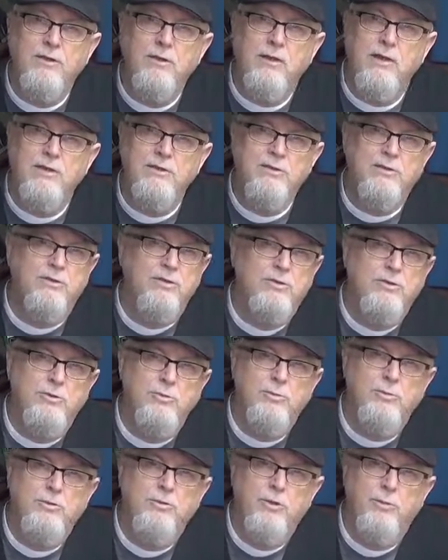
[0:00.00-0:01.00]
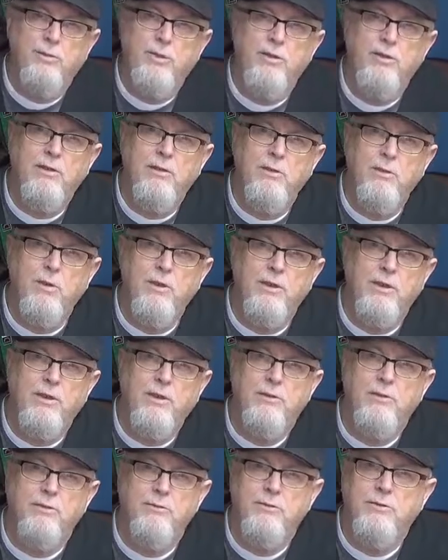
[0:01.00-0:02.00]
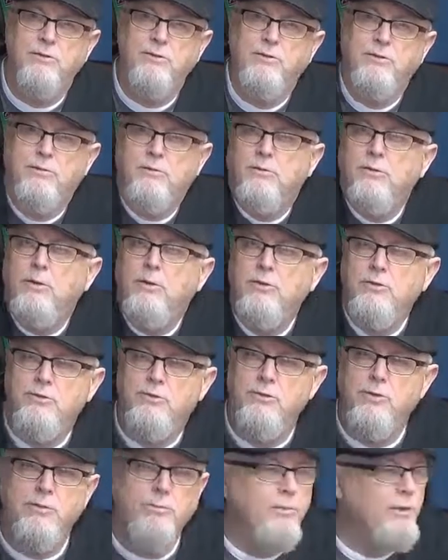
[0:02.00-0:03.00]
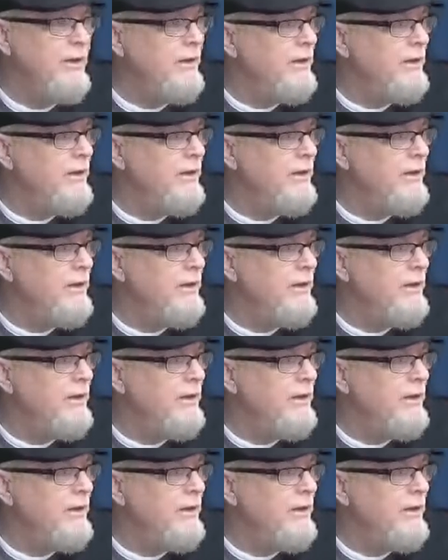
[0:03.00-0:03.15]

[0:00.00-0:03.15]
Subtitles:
glasses she was apparently wearing on this trip.